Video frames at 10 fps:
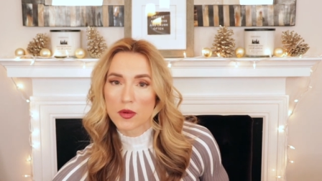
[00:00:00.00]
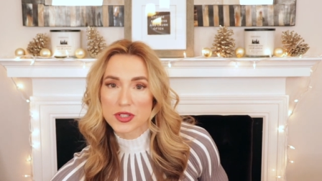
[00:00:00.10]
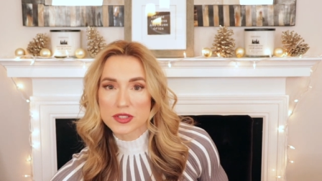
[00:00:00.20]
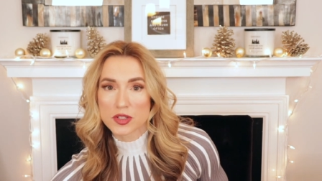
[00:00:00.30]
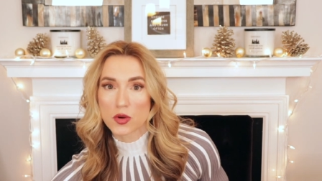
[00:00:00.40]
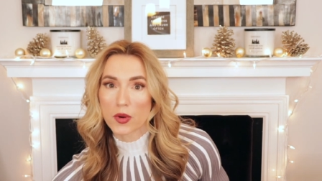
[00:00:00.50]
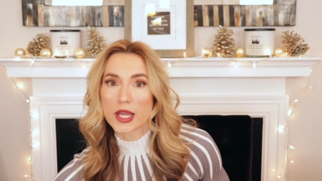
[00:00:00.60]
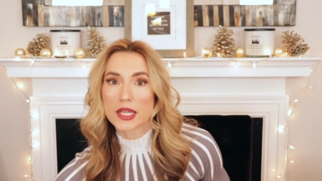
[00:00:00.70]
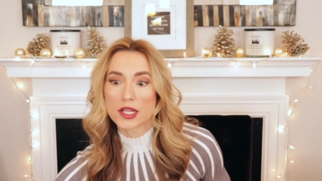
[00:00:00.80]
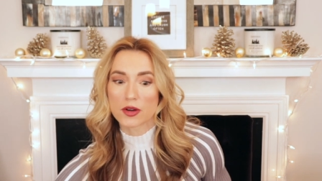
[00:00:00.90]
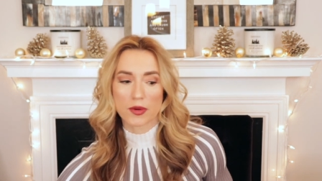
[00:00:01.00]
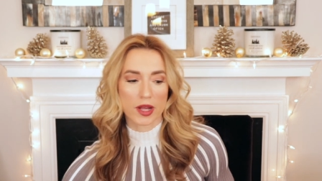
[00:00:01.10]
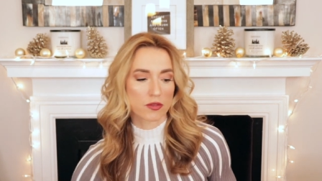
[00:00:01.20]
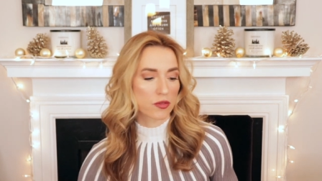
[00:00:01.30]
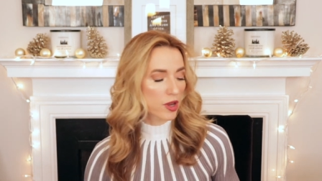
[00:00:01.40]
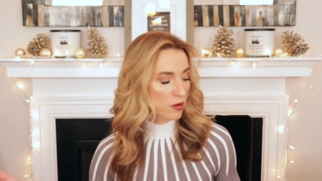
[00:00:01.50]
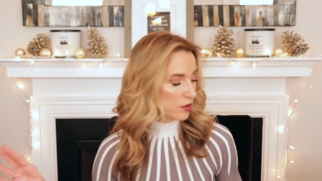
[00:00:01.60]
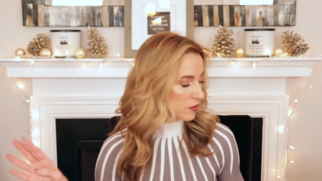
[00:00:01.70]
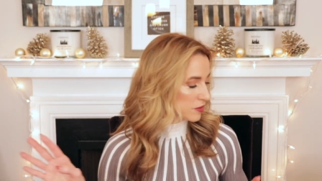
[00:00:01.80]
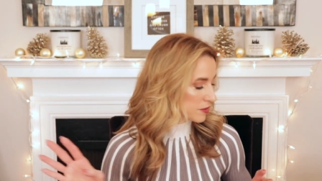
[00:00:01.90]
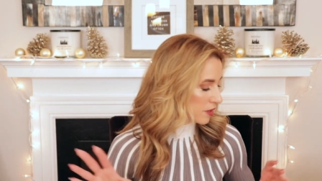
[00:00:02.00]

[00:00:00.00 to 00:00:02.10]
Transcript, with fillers: which is a great year-round fragrance.